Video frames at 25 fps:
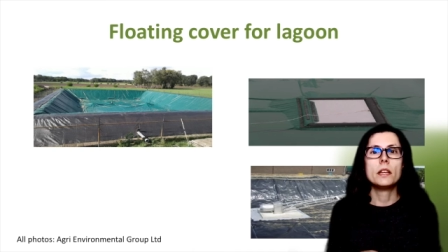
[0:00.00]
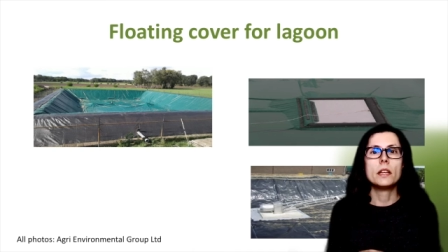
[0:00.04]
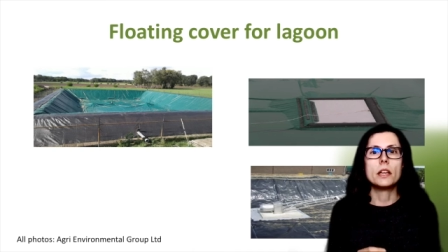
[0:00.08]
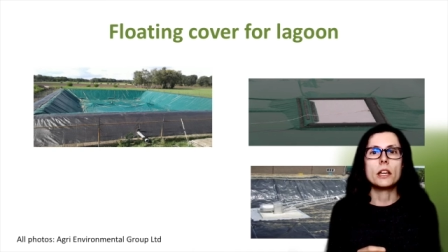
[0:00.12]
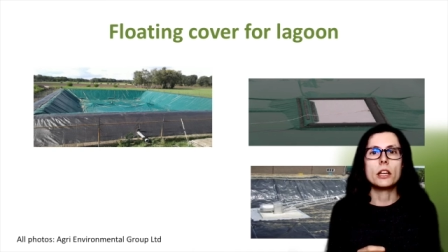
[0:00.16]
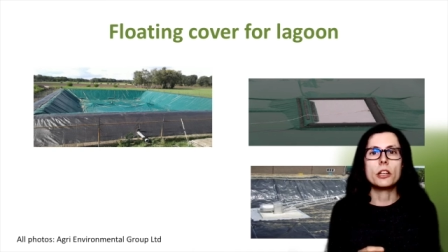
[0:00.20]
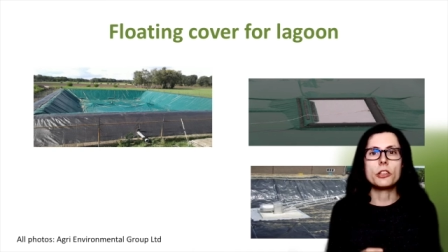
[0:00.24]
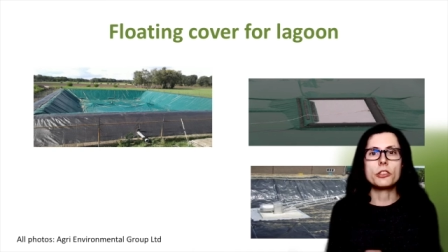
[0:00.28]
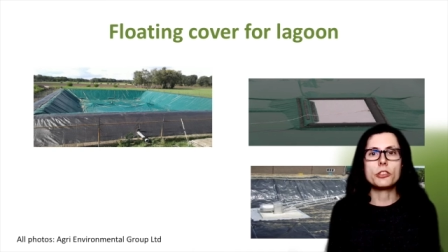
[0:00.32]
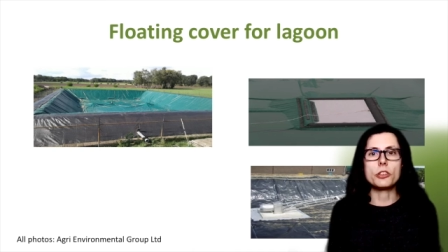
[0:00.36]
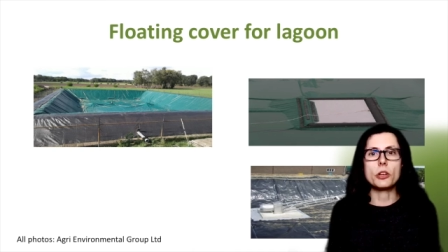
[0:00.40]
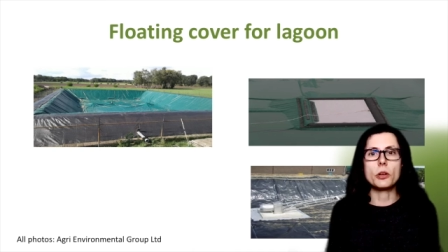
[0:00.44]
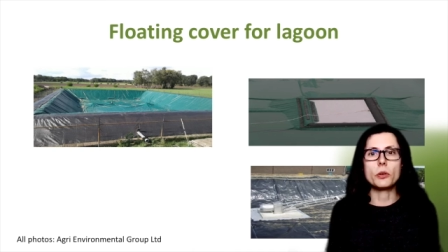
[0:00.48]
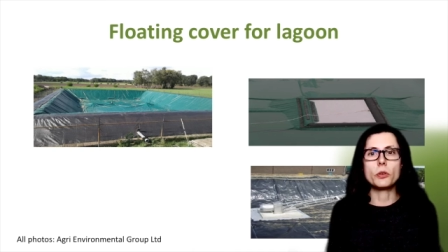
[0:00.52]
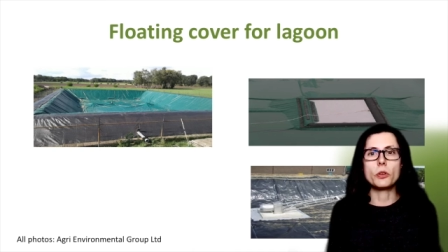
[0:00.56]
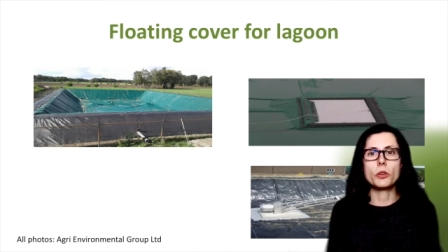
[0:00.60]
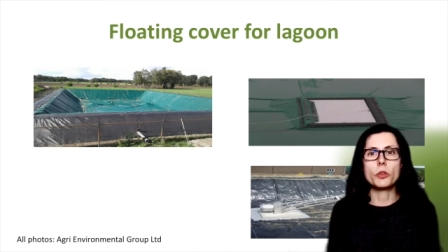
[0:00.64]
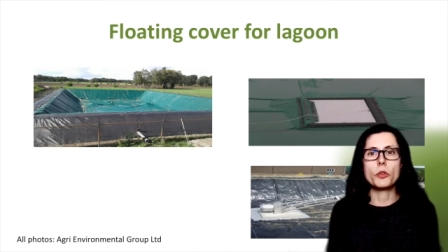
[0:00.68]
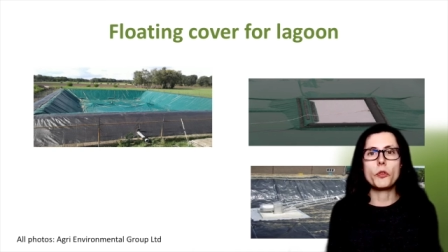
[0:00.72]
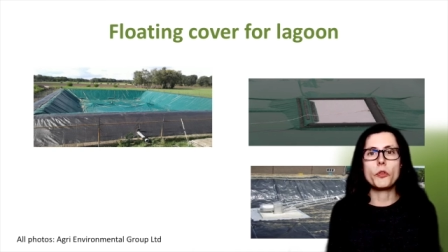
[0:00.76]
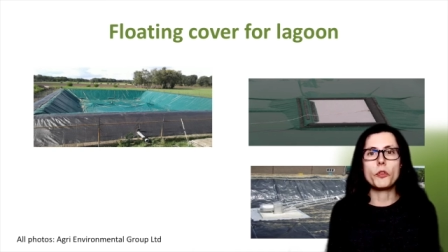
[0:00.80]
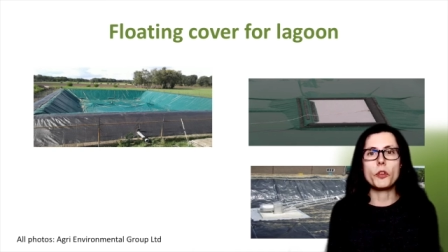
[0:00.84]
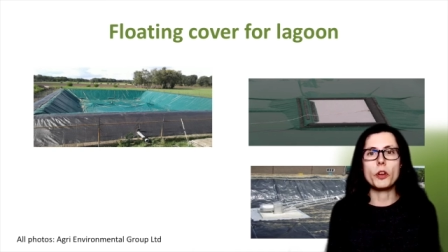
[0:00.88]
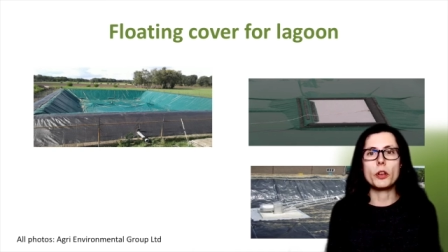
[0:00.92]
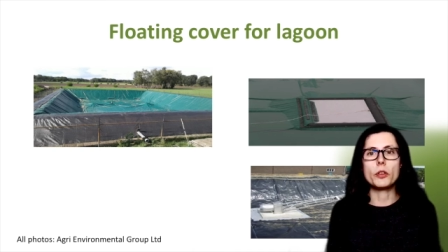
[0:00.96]
as shown on the
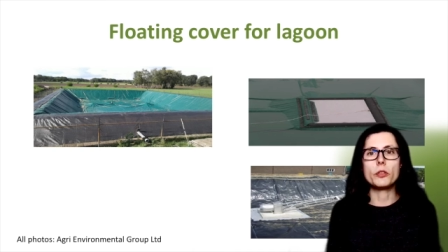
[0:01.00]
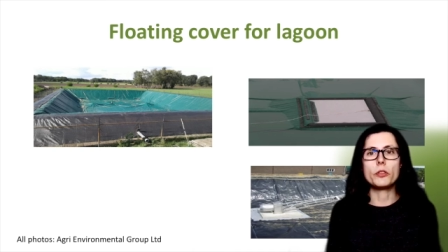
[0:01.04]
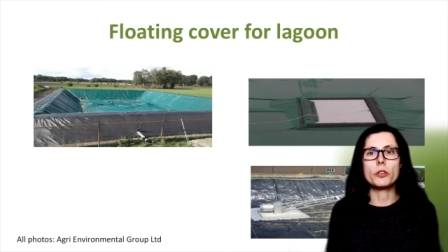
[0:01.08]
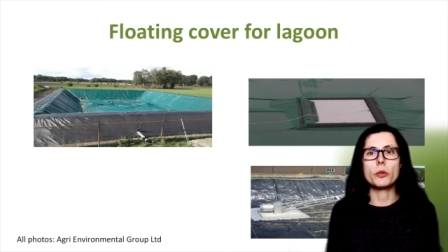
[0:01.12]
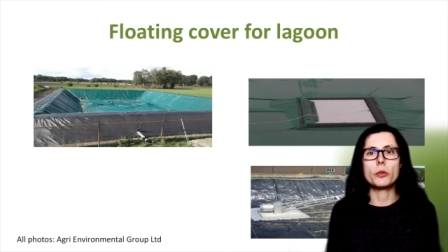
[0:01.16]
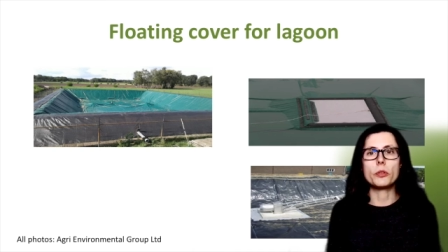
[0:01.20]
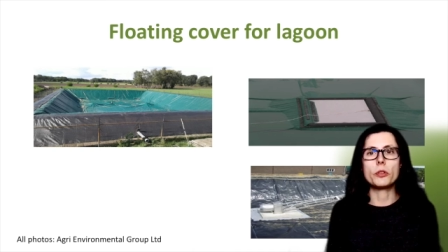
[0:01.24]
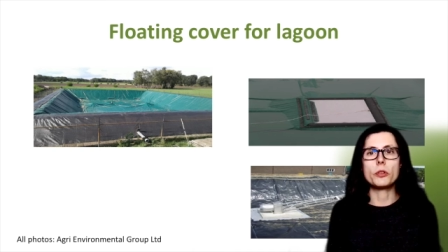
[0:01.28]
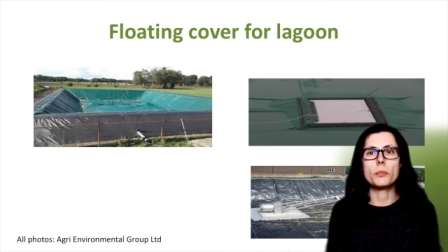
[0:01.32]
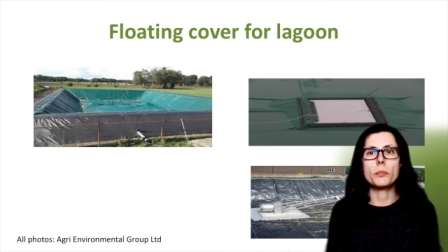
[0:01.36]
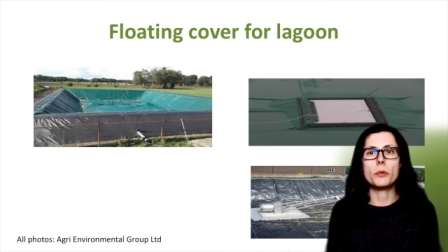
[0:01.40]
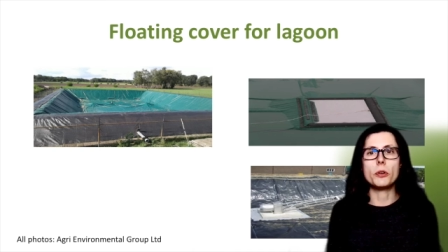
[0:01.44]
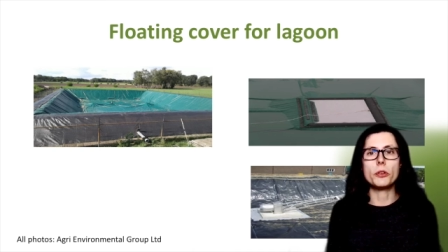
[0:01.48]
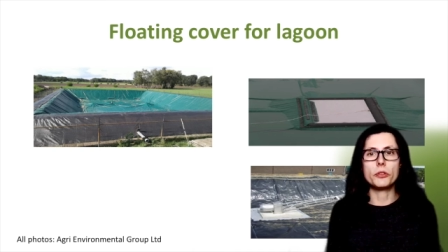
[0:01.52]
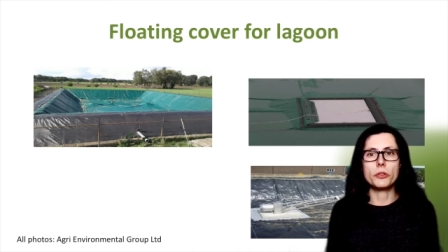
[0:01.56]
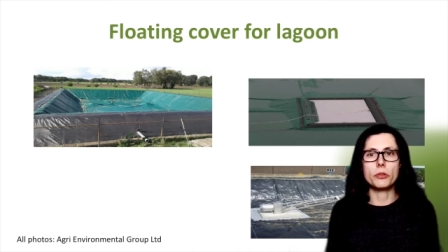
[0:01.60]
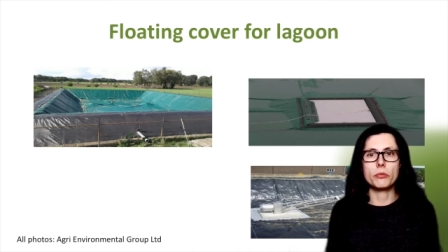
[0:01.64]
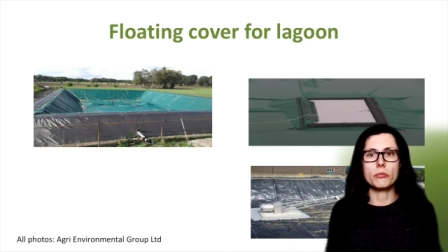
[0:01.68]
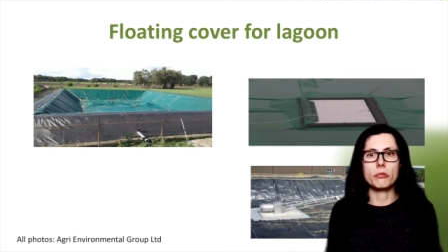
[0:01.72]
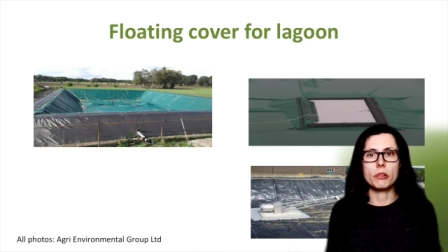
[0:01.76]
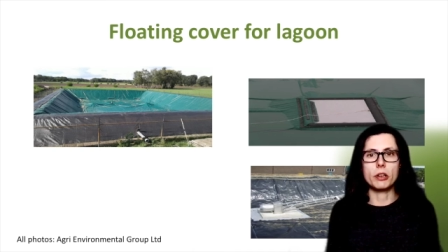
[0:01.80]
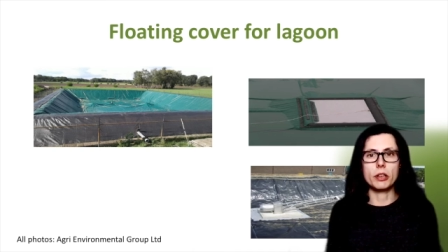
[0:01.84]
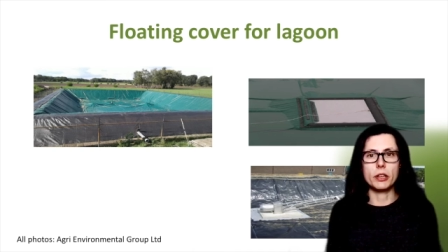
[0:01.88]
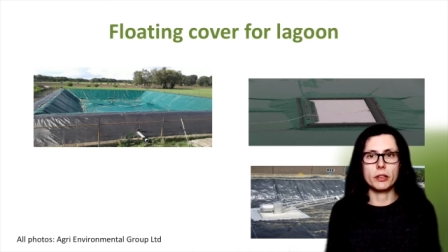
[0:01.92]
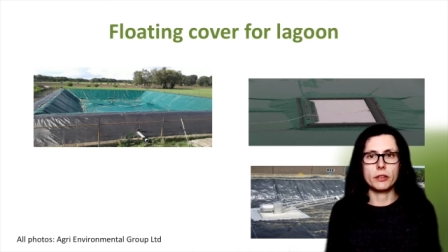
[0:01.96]
photo on the bottom
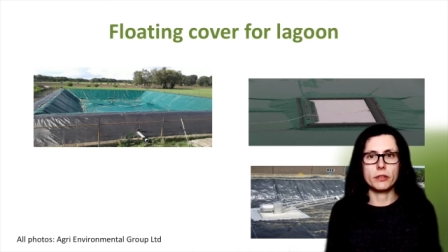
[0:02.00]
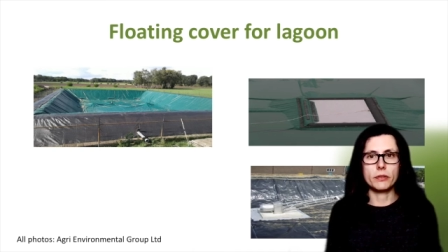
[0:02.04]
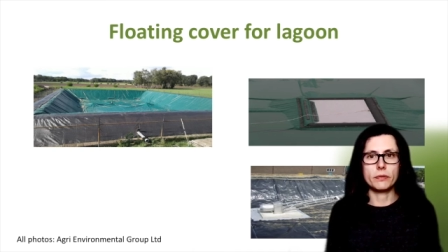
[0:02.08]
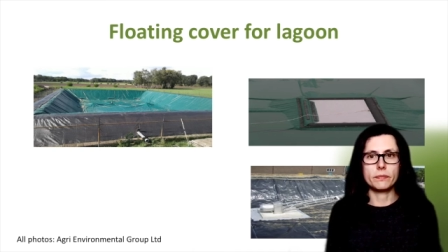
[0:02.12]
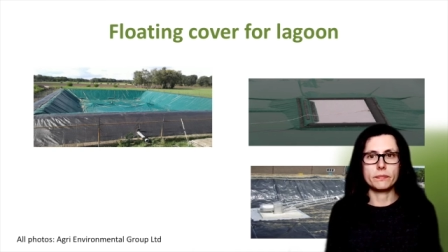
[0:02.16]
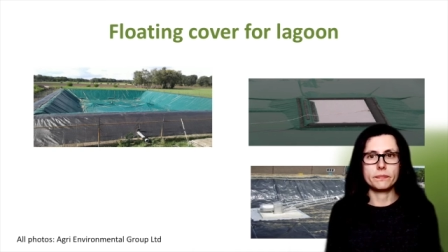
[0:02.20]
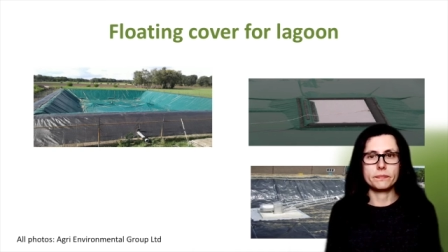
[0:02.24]
right.